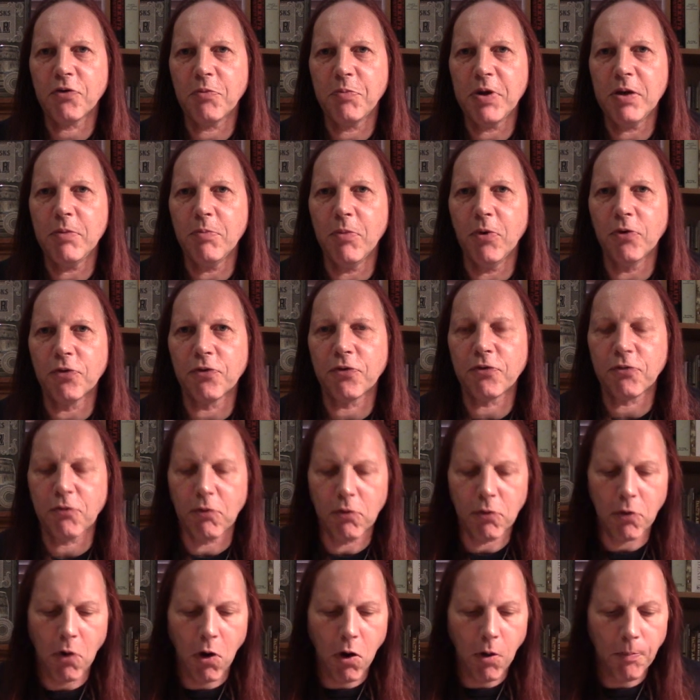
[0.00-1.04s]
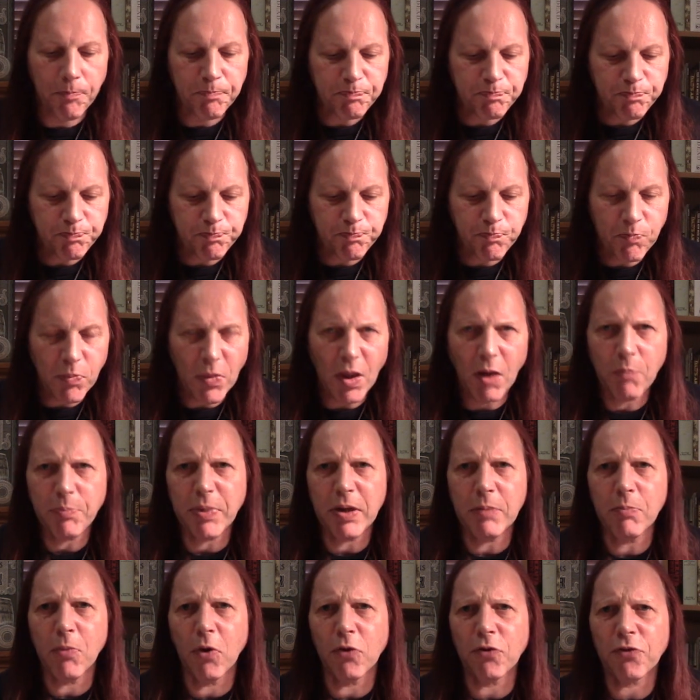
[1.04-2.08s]
a peat monster or not.
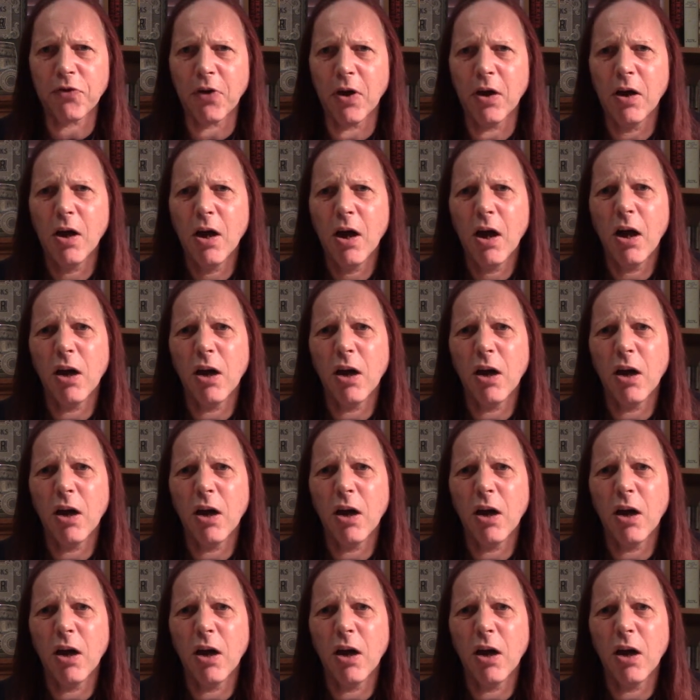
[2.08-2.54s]
Peat monster,